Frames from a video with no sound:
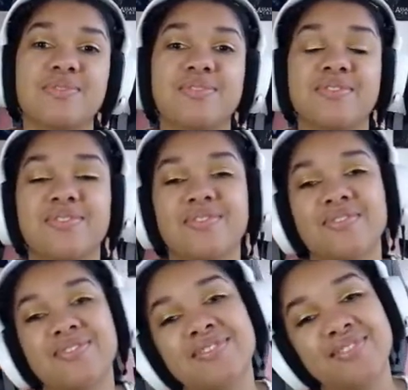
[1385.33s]

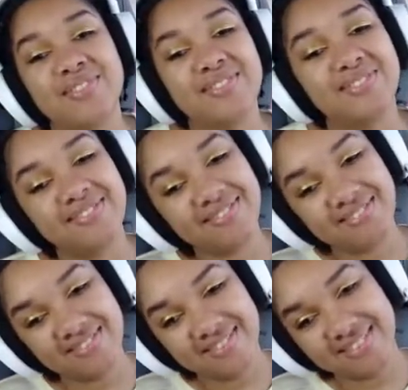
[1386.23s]

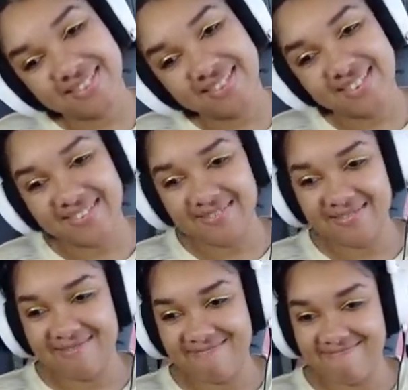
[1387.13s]

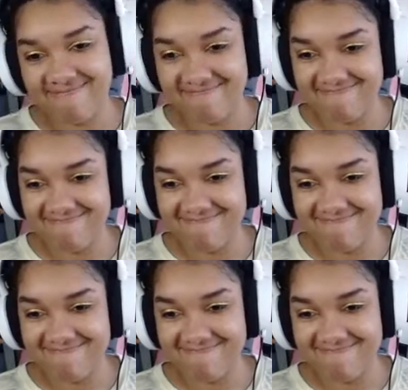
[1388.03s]
Nobody speaks.